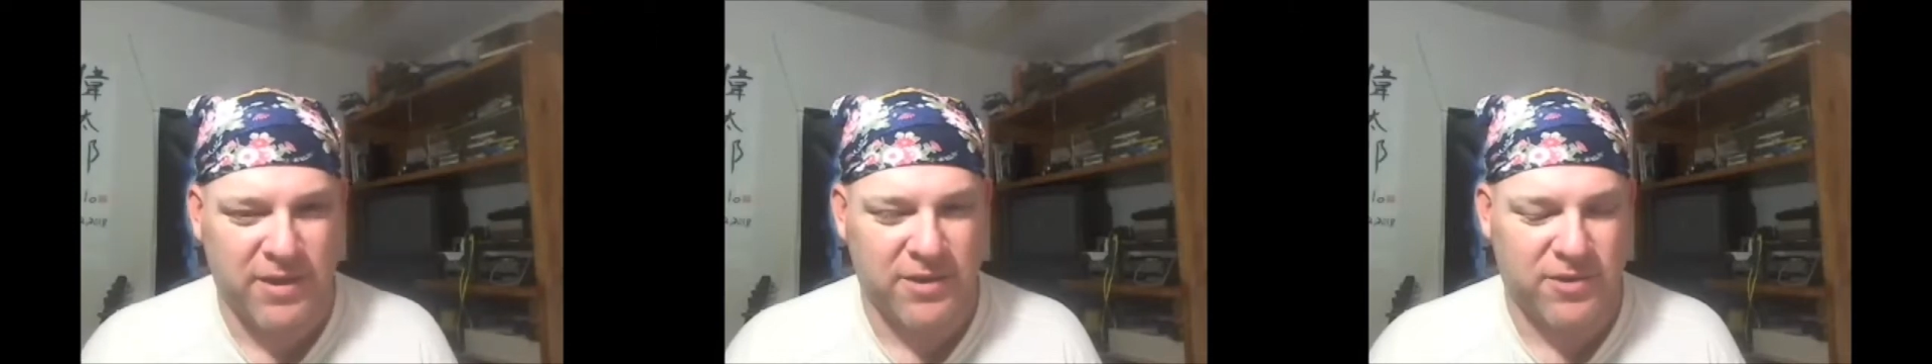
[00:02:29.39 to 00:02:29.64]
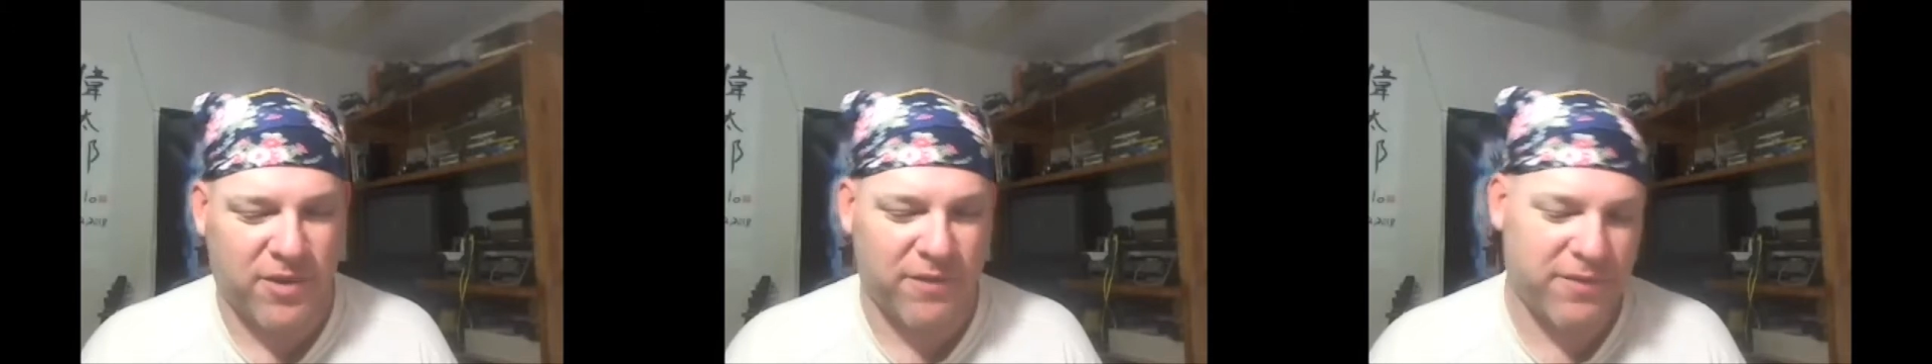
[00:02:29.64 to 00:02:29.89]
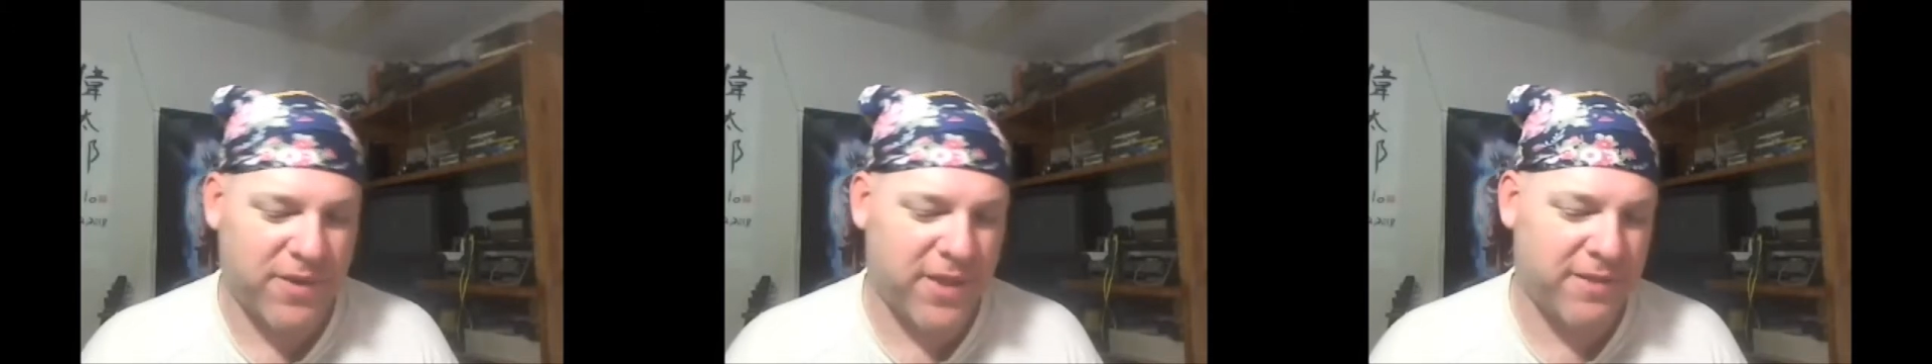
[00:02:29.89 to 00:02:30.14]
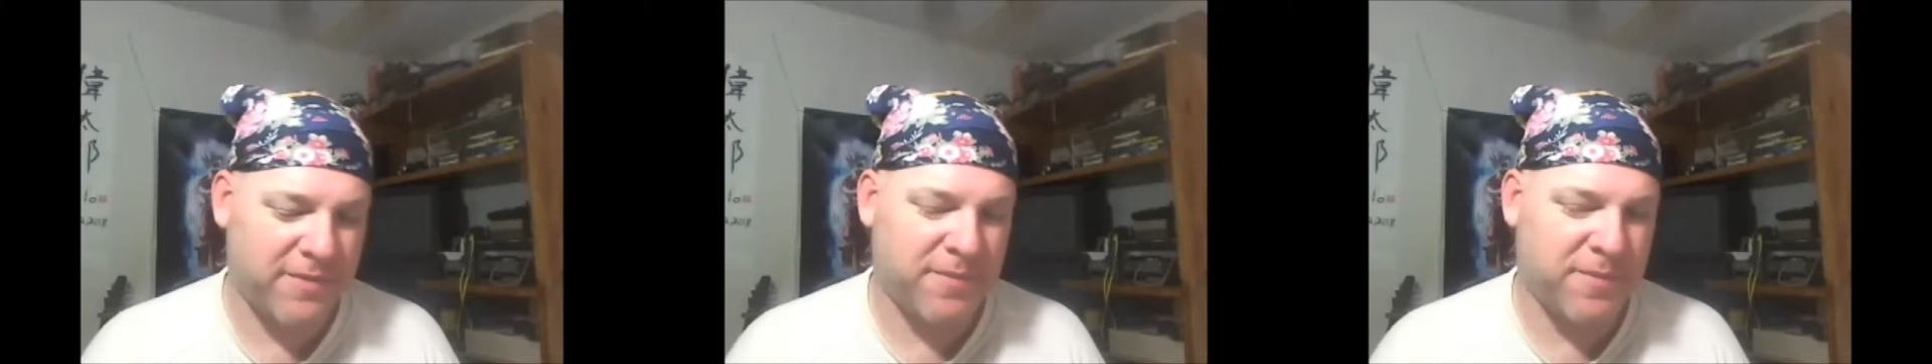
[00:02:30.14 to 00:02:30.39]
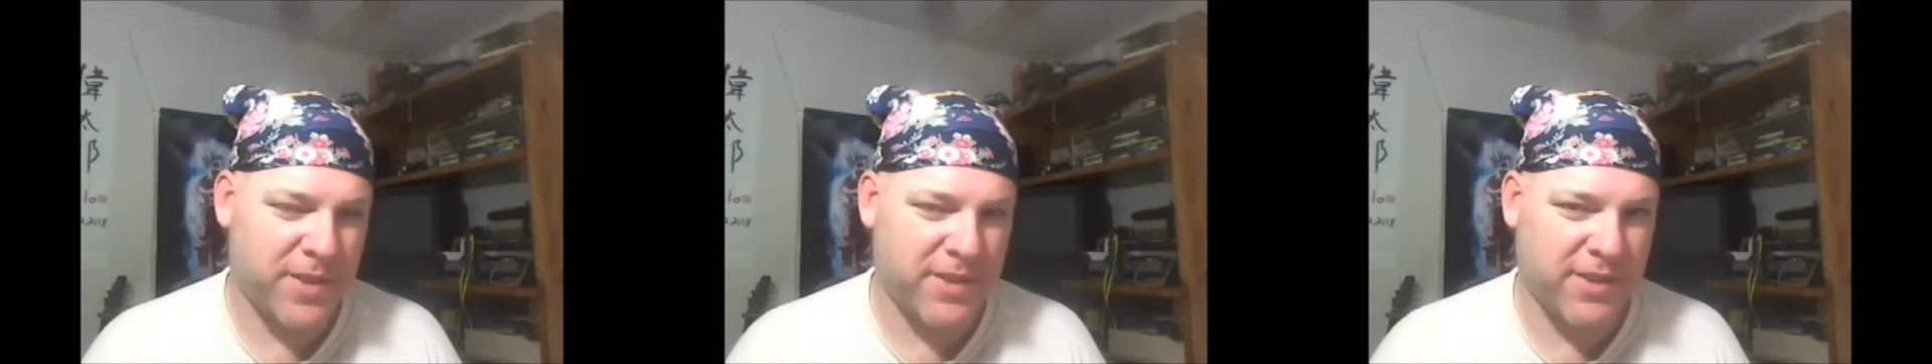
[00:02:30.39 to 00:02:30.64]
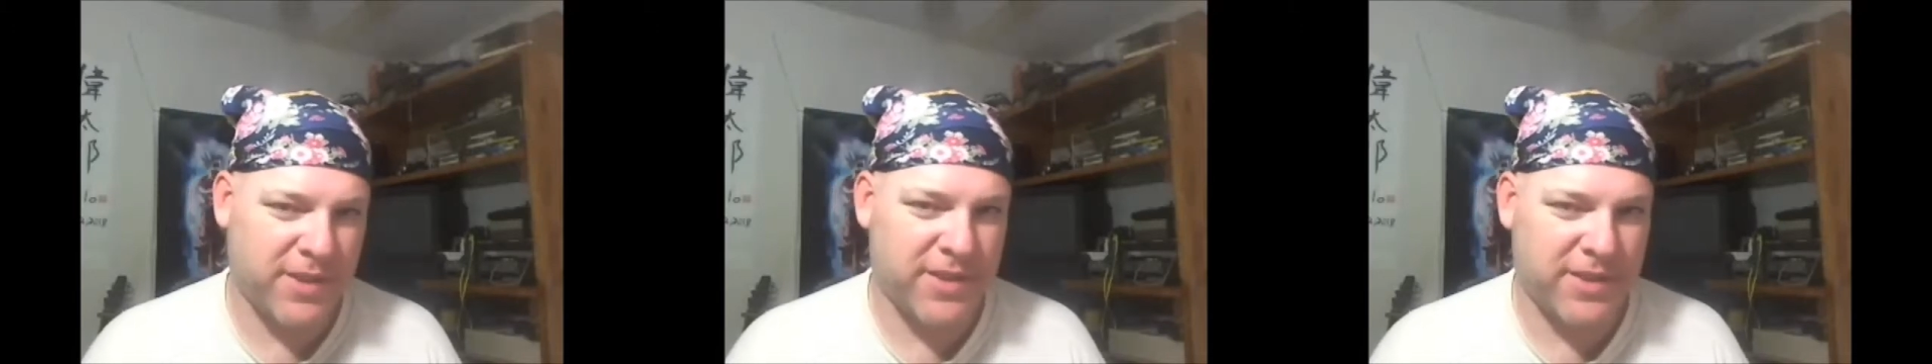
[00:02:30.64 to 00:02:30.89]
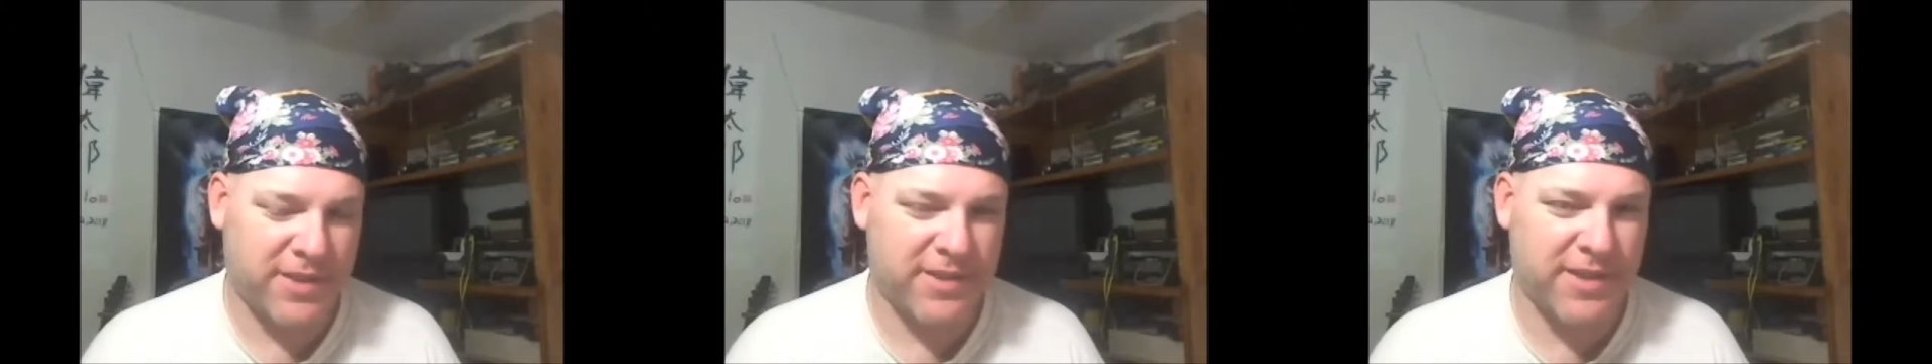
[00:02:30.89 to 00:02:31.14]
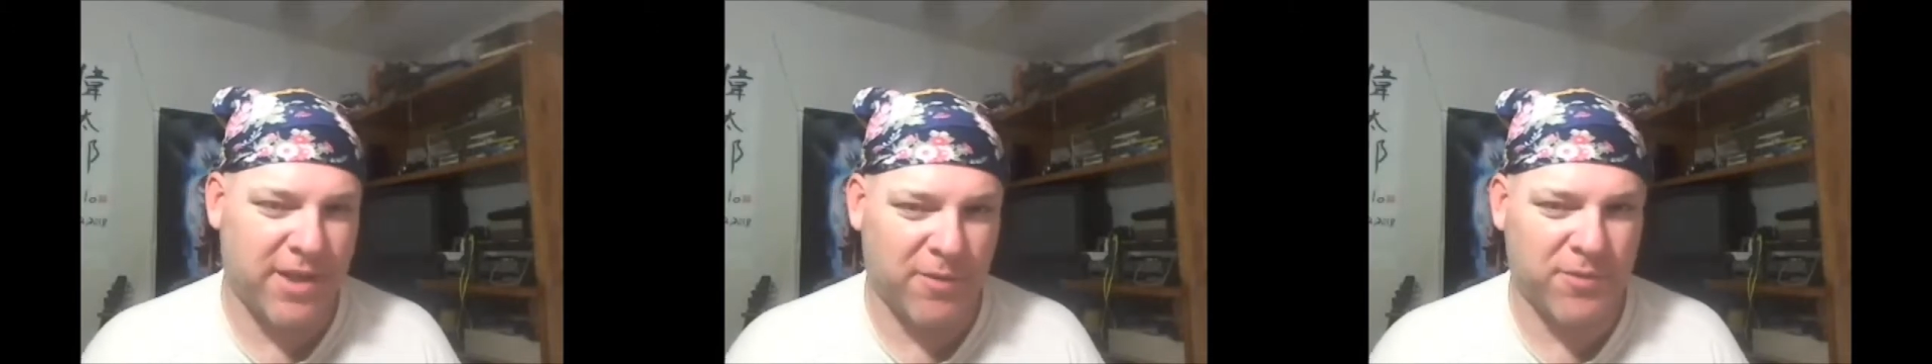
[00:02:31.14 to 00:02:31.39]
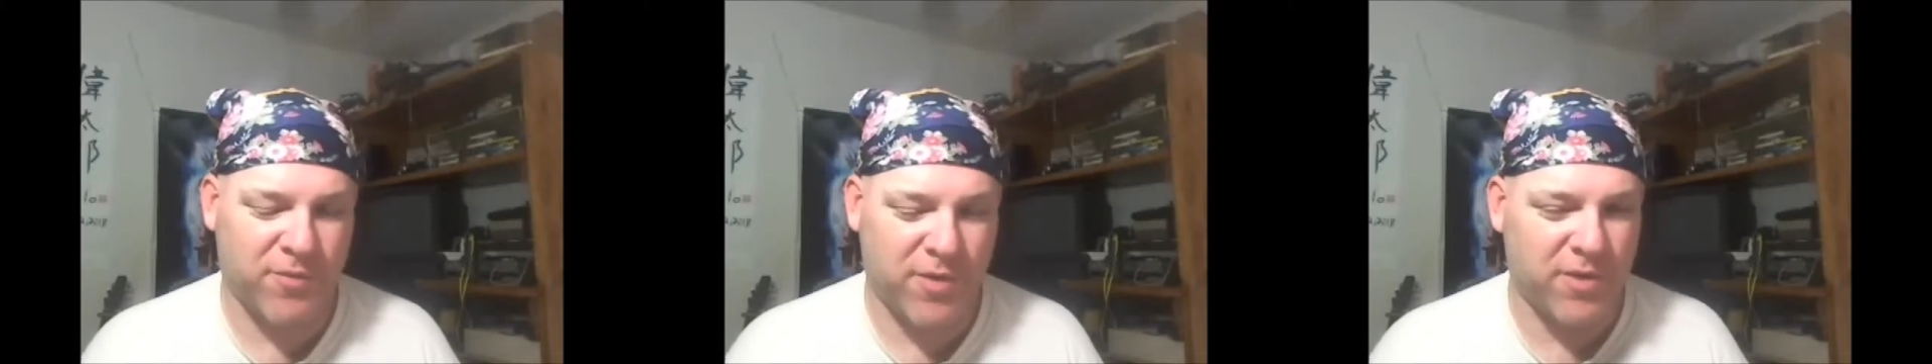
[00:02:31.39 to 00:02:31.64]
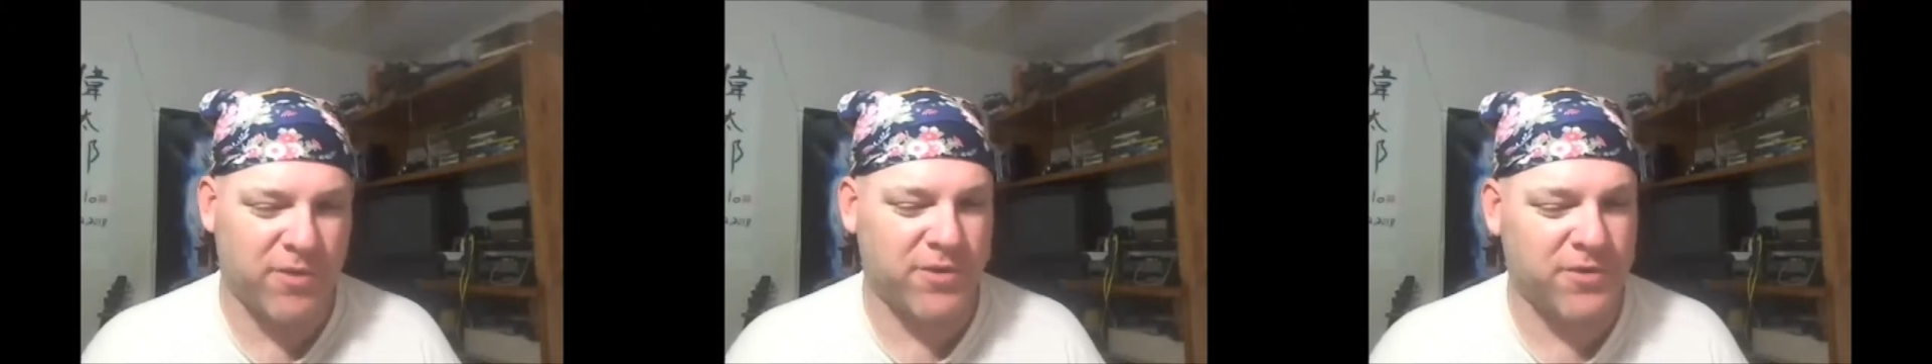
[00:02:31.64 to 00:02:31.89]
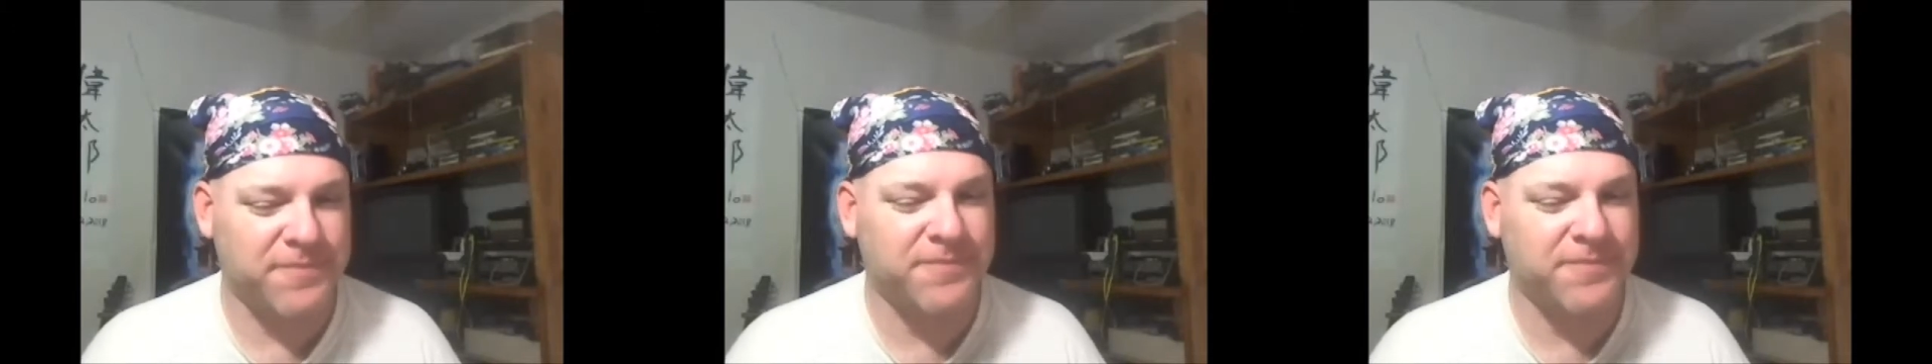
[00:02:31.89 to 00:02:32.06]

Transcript: So I find basically that this helps rogues